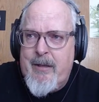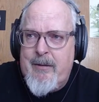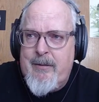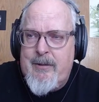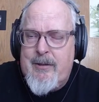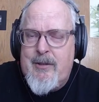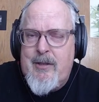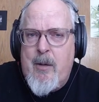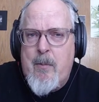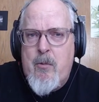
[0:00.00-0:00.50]

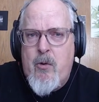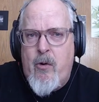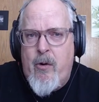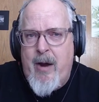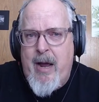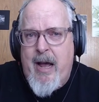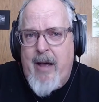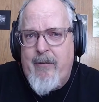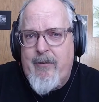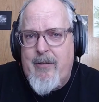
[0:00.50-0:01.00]
some
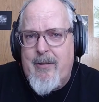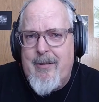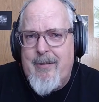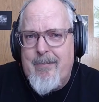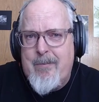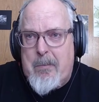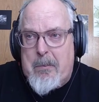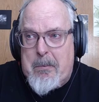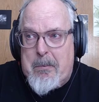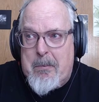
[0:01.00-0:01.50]
craft,
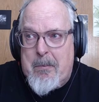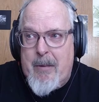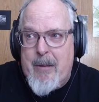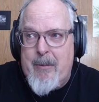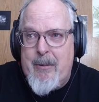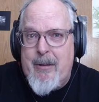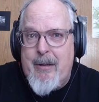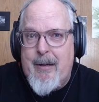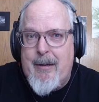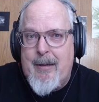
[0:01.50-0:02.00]

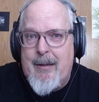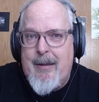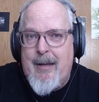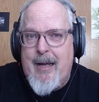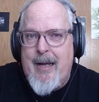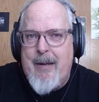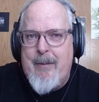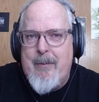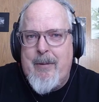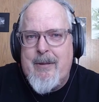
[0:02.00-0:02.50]
maybe not a
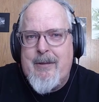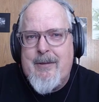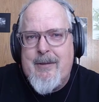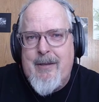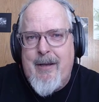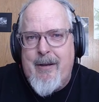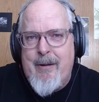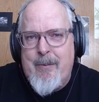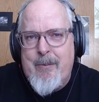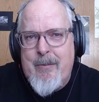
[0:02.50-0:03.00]
lot, but
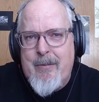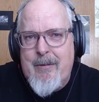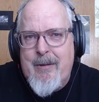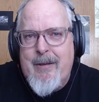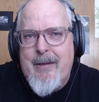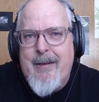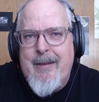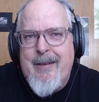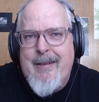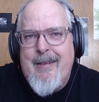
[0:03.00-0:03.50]
some,
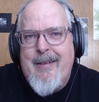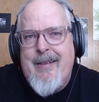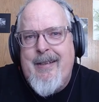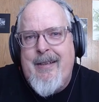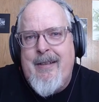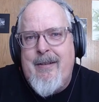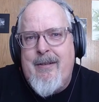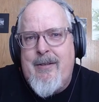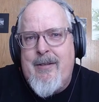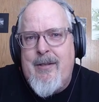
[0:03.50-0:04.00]

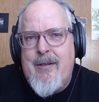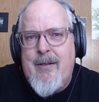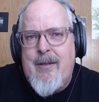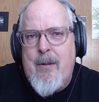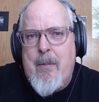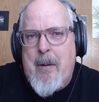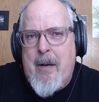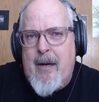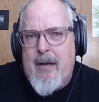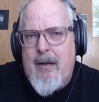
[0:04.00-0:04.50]
into
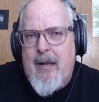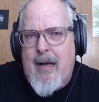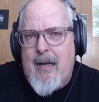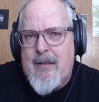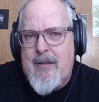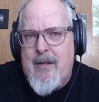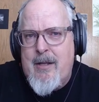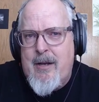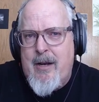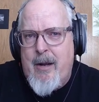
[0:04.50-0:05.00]
the
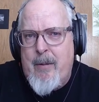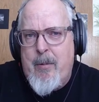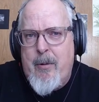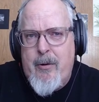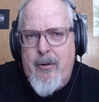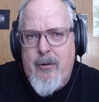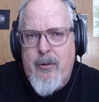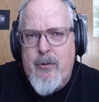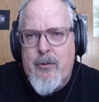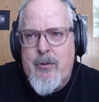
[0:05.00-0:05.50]
podcast that I
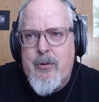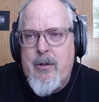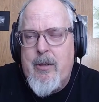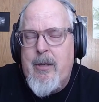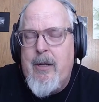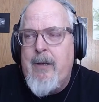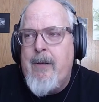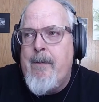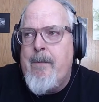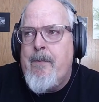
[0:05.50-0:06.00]
produce.
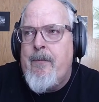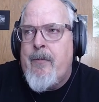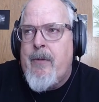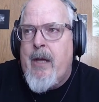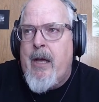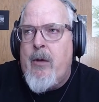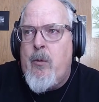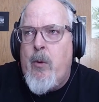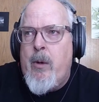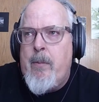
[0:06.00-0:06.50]

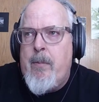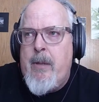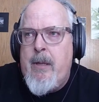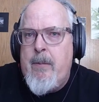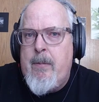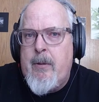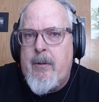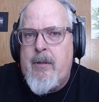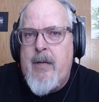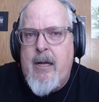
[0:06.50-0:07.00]
And when
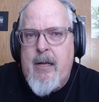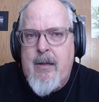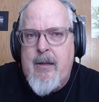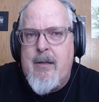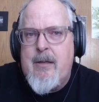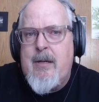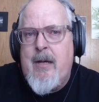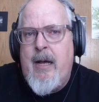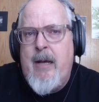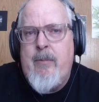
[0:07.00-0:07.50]
people take
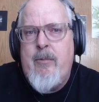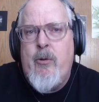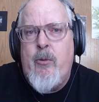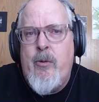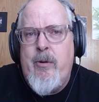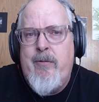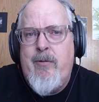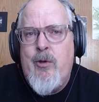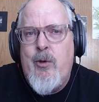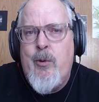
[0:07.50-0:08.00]
the time to
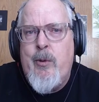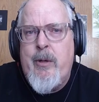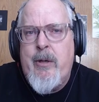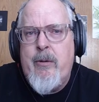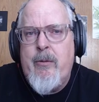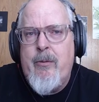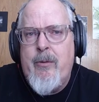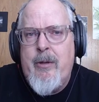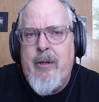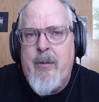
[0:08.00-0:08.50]
review it,
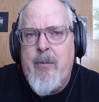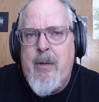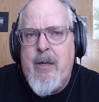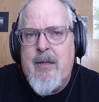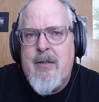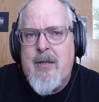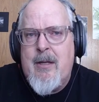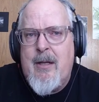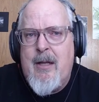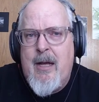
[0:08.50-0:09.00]
it really
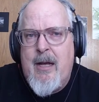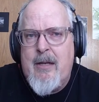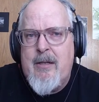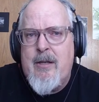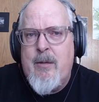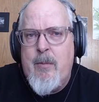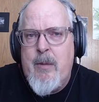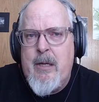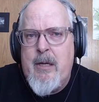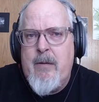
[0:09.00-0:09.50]
means a lot
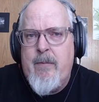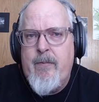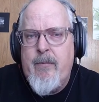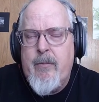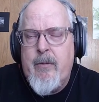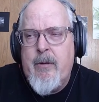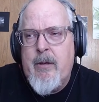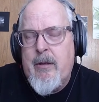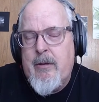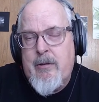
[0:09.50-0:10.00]
to me,
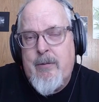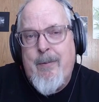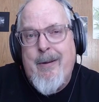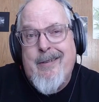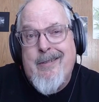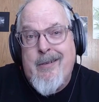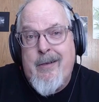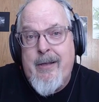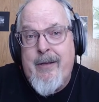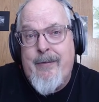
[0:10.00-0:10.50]

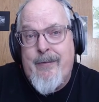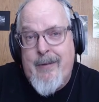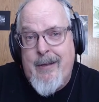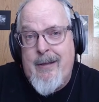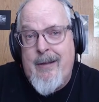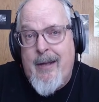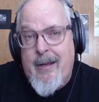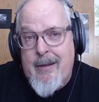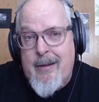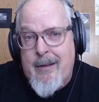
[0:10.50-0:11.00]
especially if they
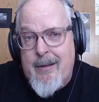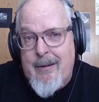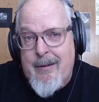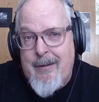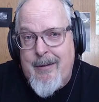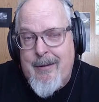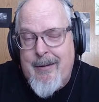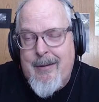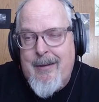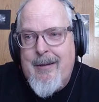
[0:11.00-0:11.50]
like it.
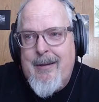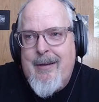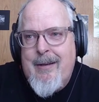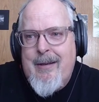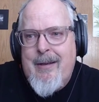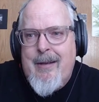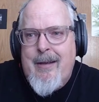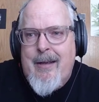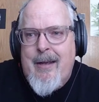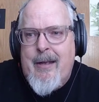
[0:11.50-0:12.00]

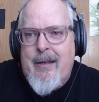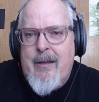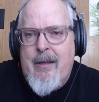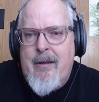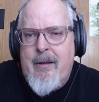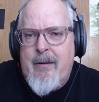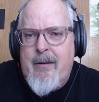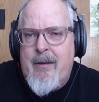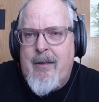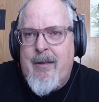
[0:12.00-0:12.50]
And
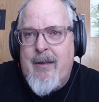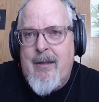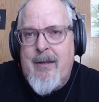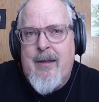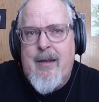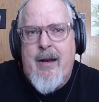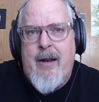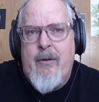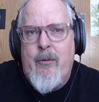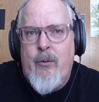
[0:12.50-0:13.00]
the other thing
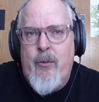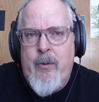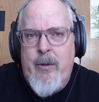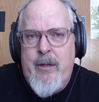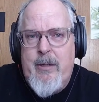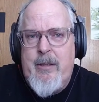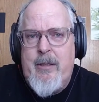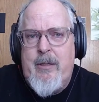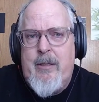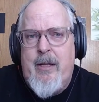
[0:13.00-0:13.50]
that I
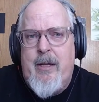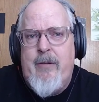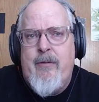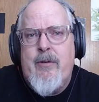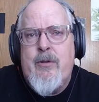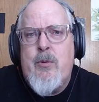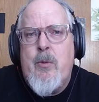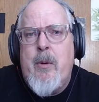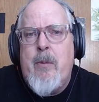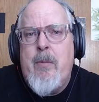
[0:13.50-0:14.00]
really love
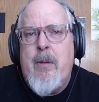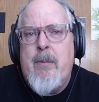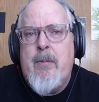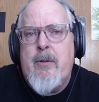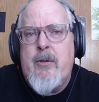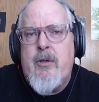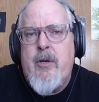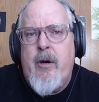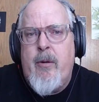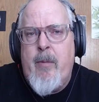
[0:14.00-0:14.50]
is when
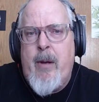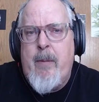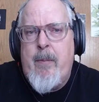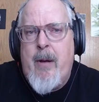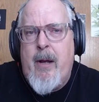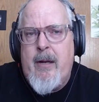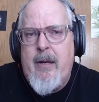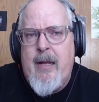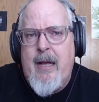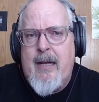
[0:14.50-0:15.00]
people share my
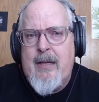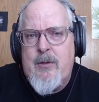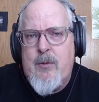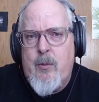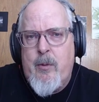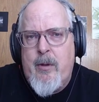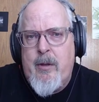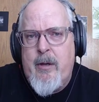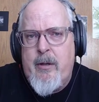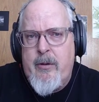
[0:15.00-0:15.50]
podcast
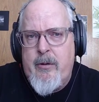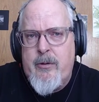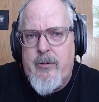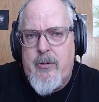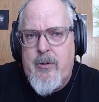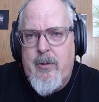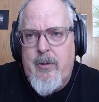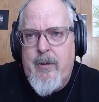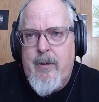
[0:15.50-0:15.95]
with others.